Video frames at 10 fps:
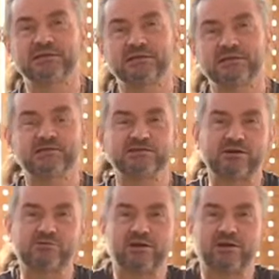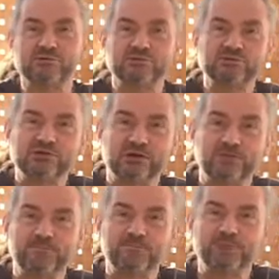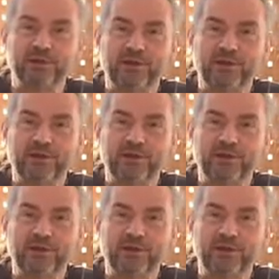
It's near the south coast. It